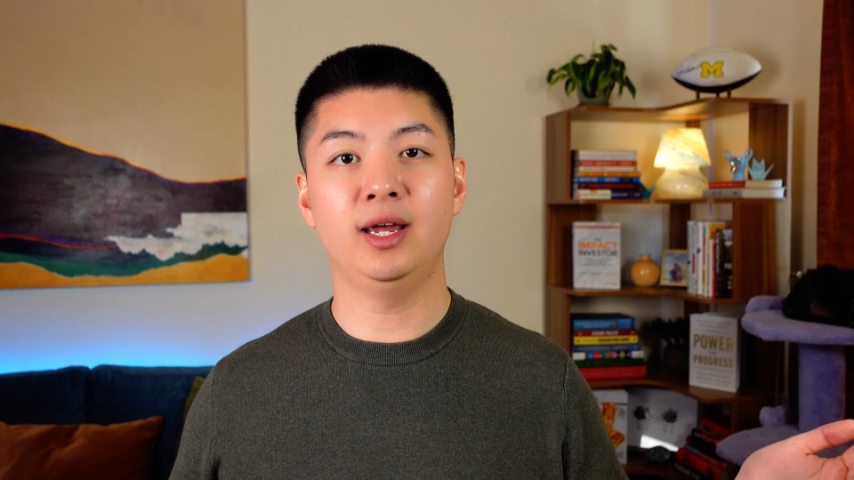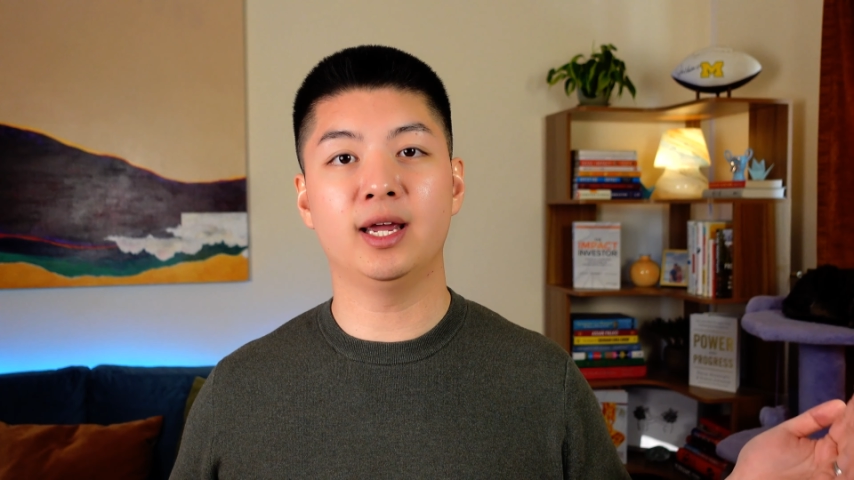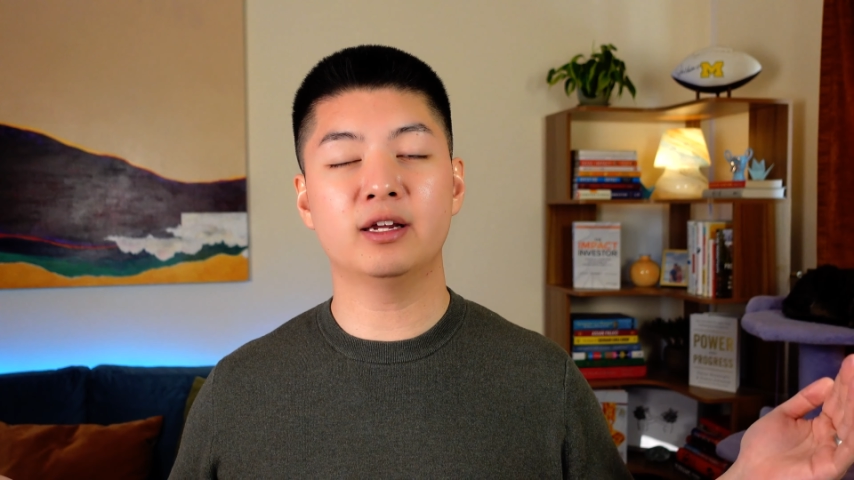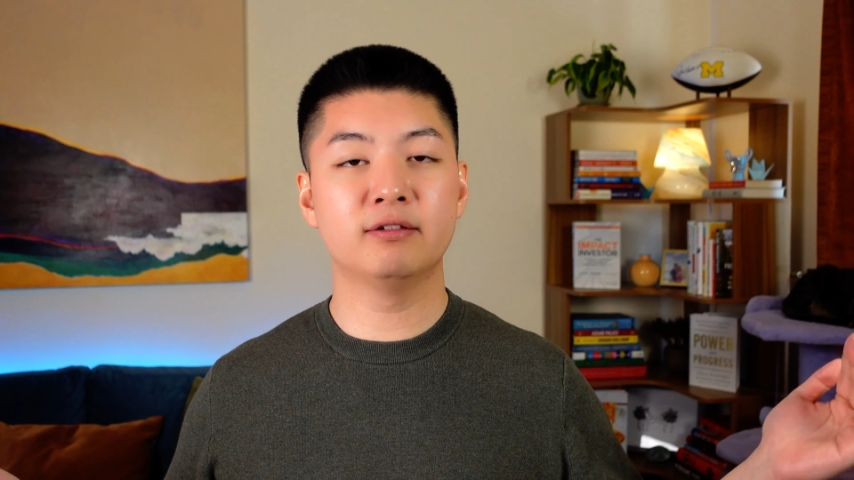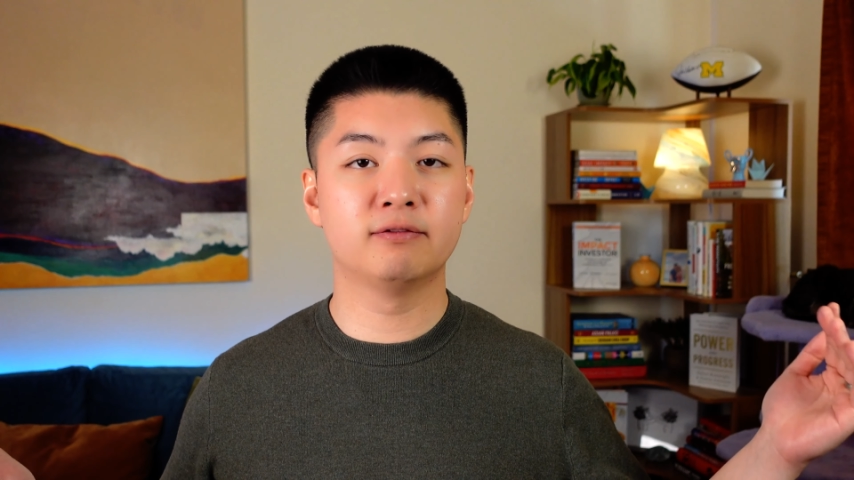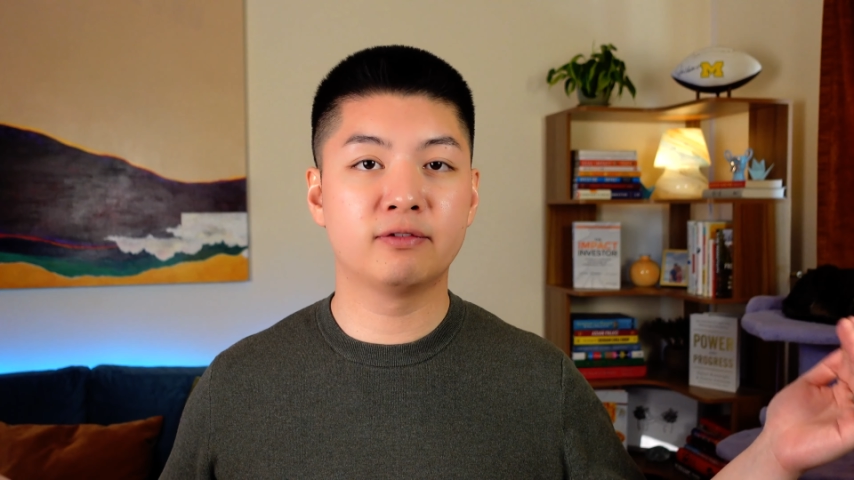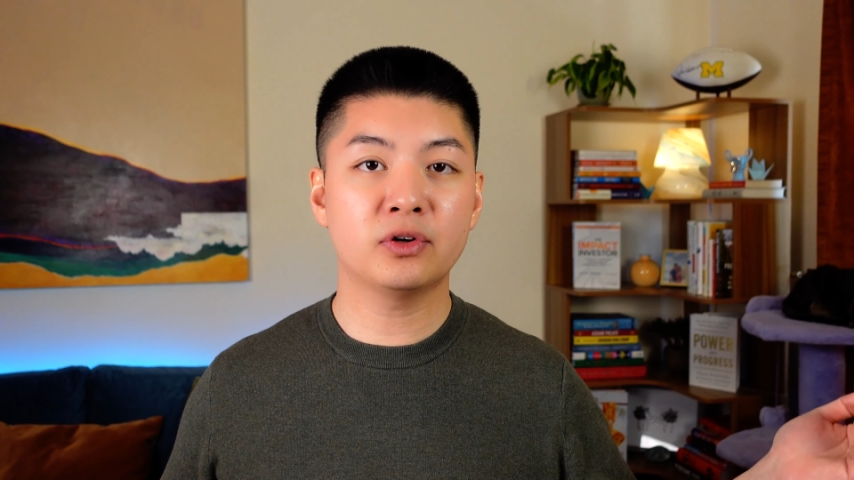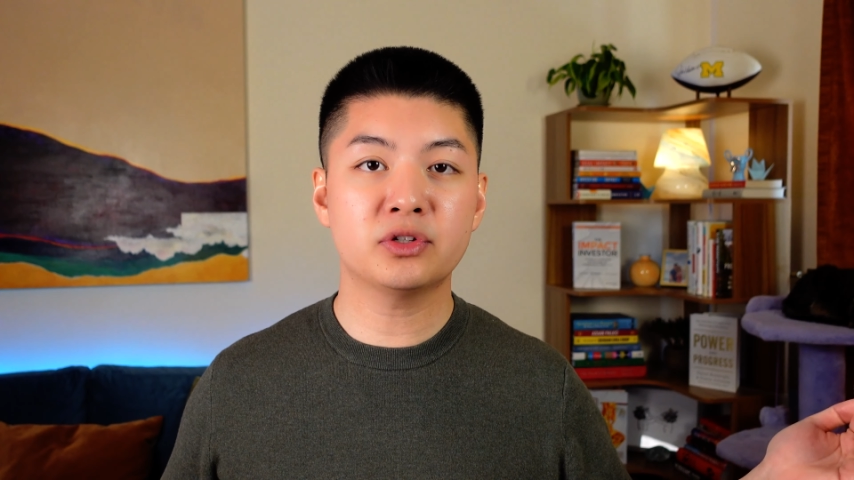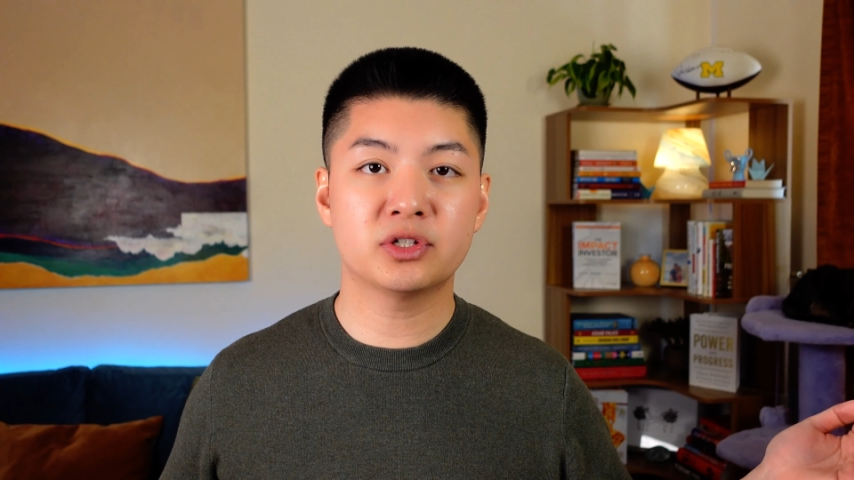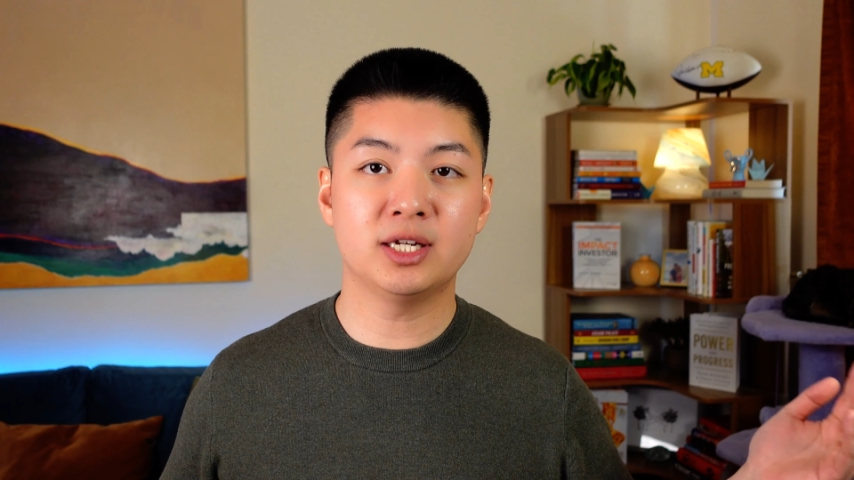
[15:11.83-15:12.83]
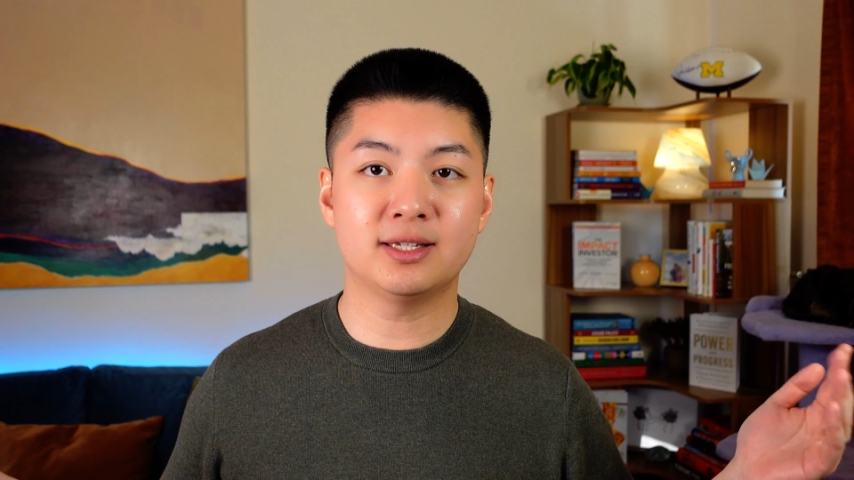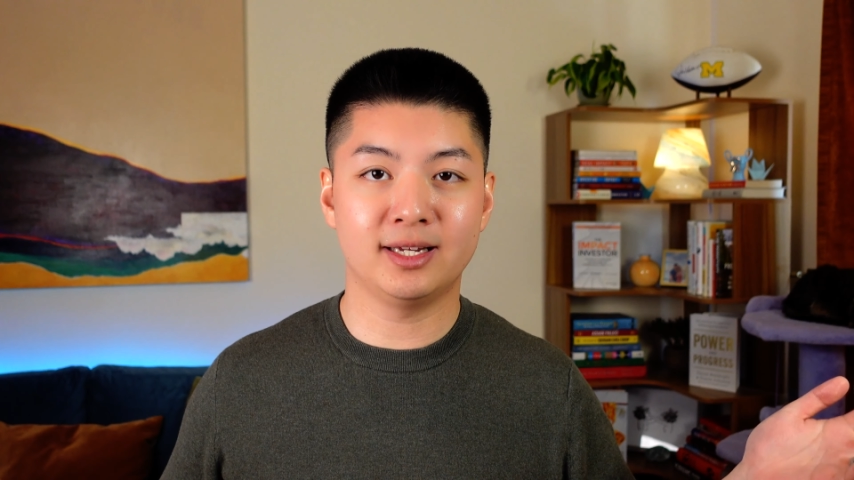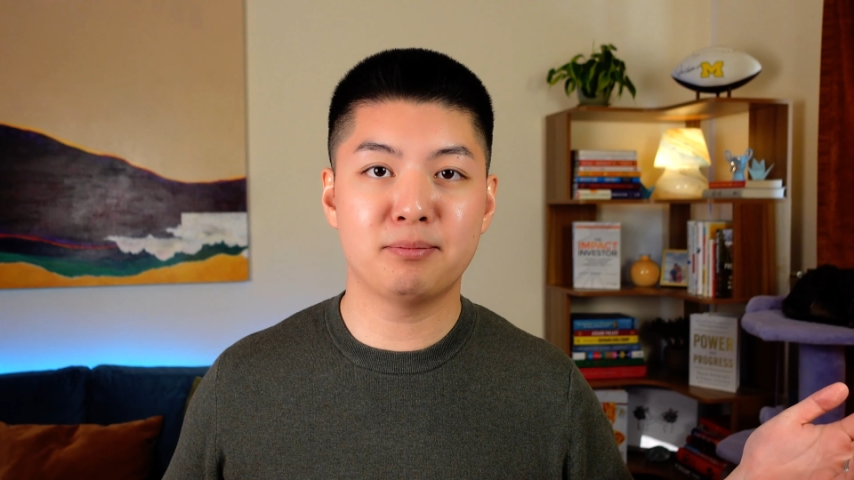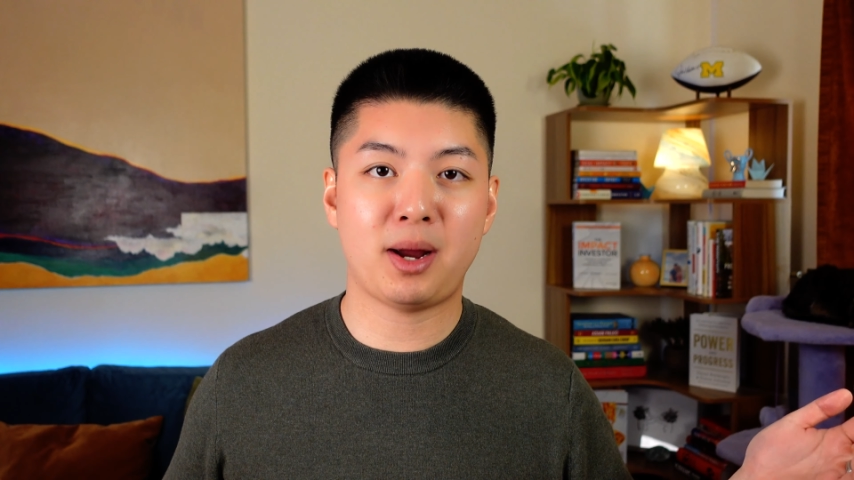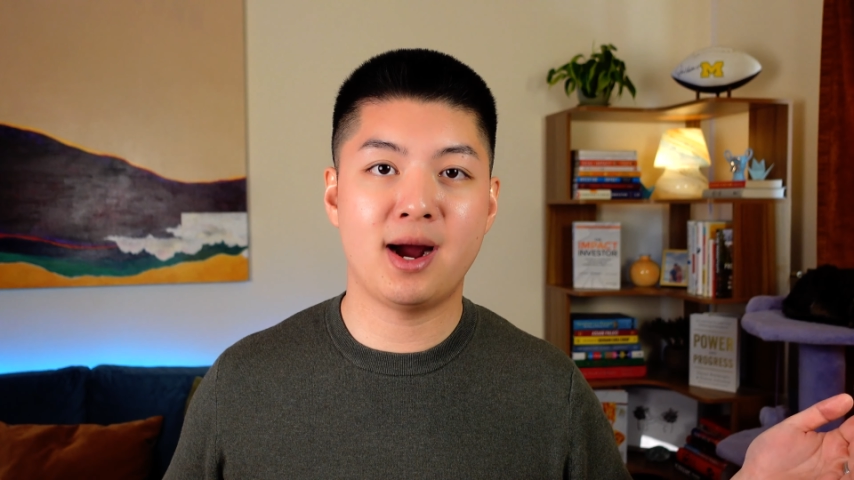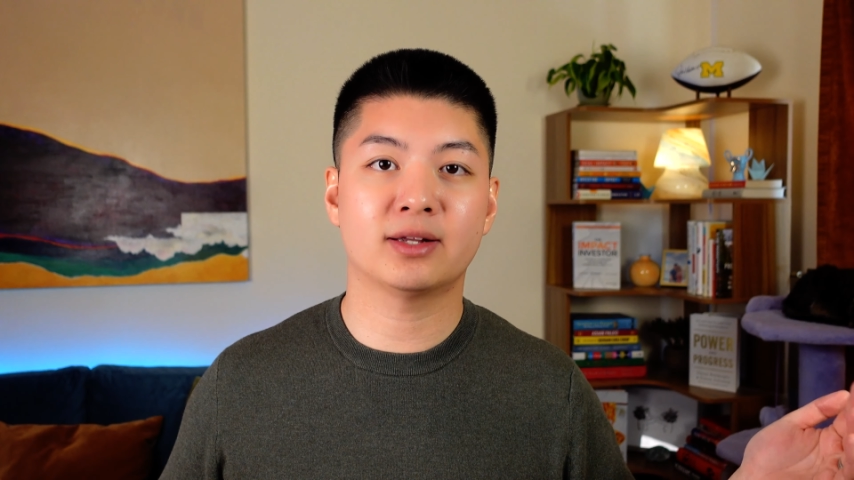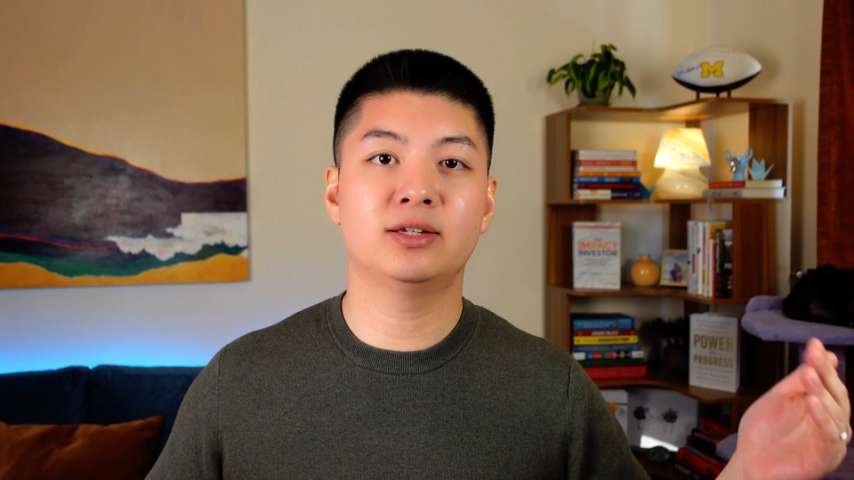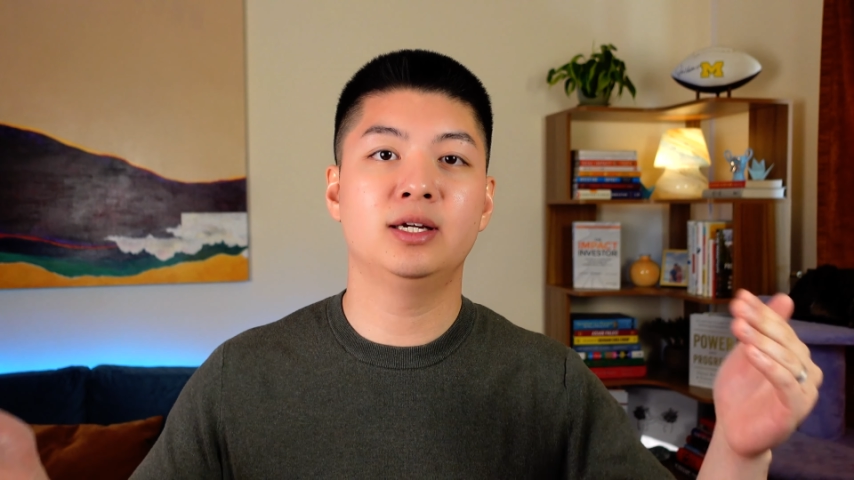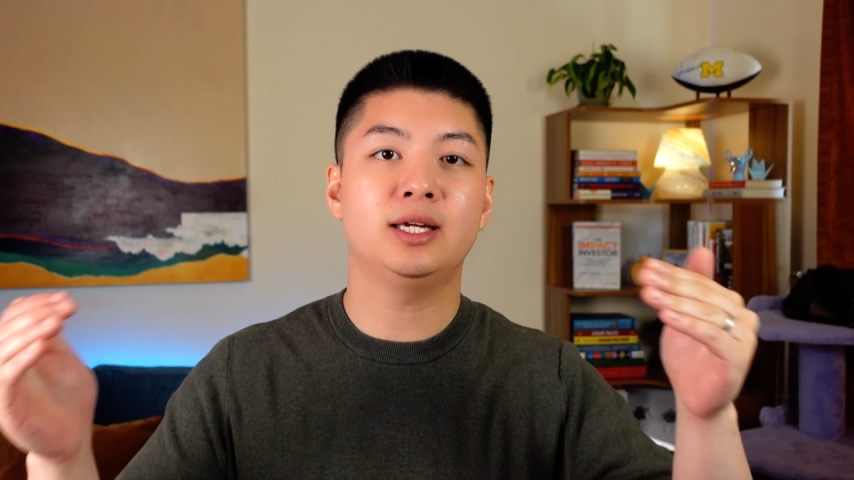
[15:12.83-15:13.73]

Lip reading: and converts its impact